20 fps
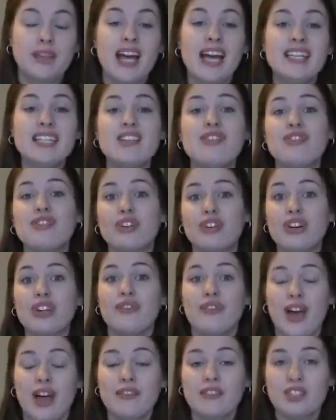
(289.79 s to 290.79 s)
I did
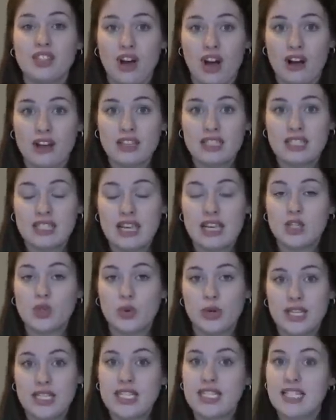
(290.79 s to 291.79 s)
35 socks in
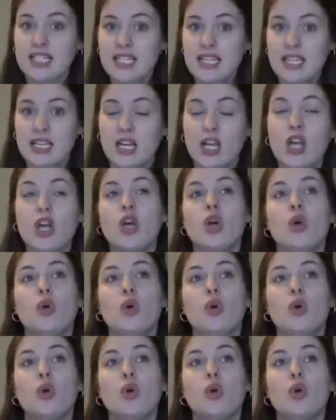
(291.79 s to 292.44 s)
2016